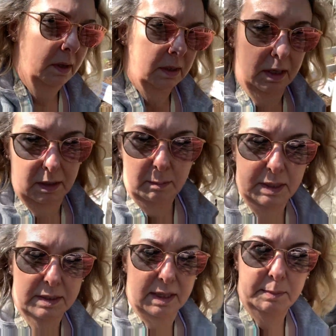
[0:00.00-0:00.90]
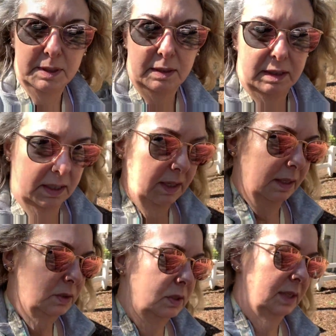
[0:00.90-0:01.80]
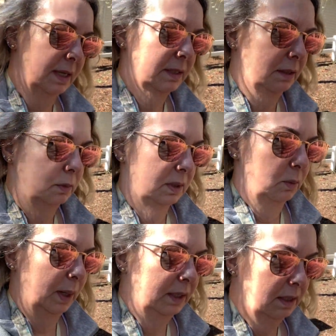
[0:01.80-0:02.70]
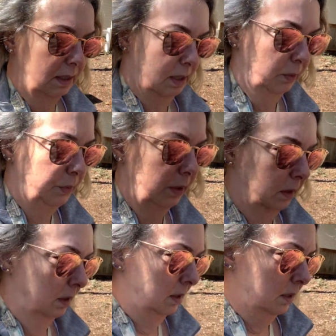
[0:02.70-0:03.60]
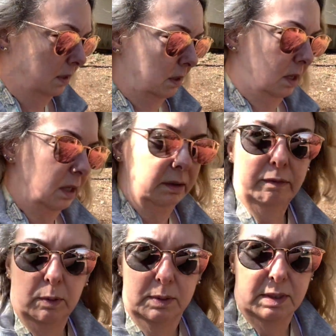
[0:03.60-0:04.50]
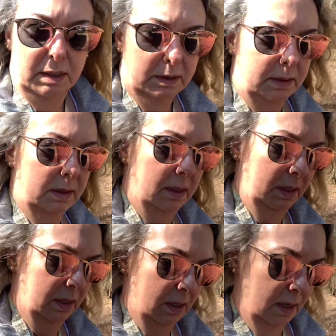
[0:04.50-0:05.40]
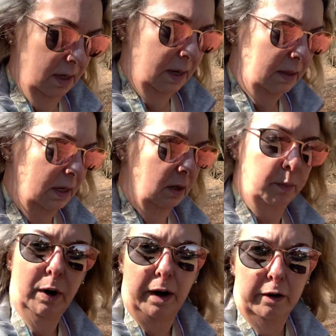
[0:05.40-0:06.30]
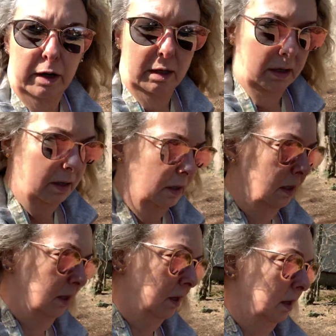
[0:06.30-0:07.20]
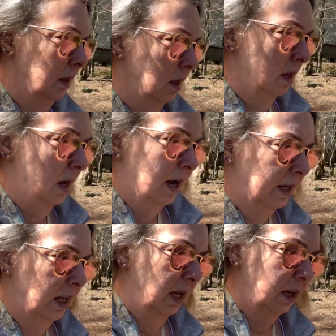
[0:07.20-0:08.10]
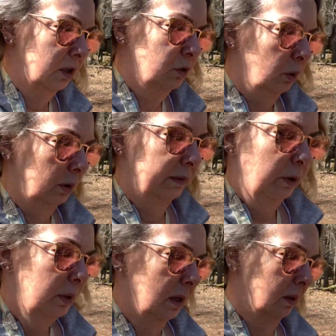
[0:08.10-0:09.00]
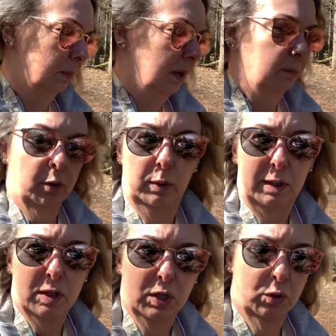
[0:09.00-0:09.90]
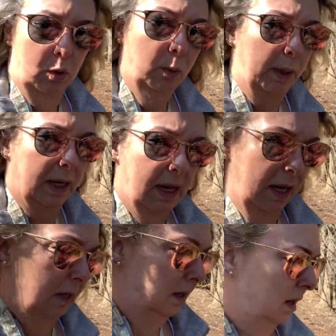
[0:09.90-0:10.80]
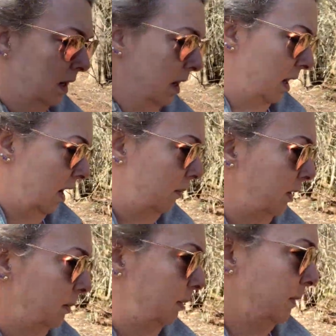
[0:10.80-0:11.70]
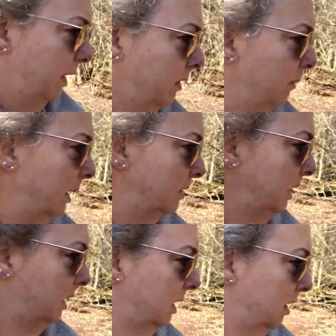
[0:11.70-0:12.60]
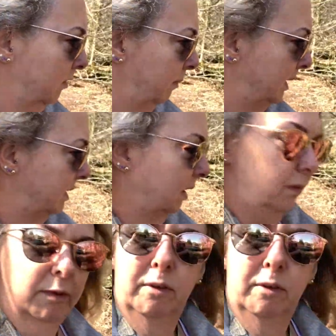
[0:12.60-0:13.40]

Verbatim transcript: getting my steps in, getting exercise, losing weight, getting healthy, all of those things, they're a priority. I can't control everything, but I'm going to control what I can. I'm going to be better about taking care of myself